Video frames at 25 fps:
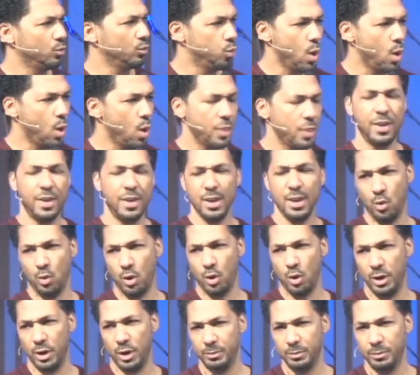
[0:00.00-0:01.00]
what they
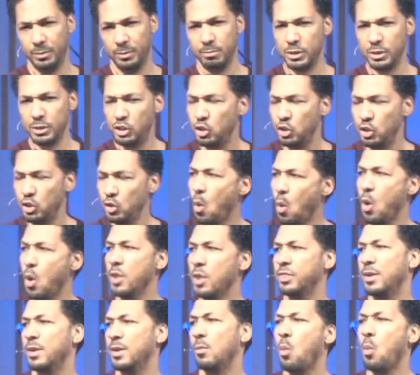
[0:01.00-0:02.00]
want. But you
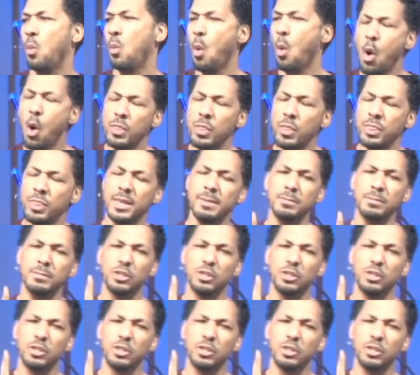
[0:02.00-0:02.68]
warn them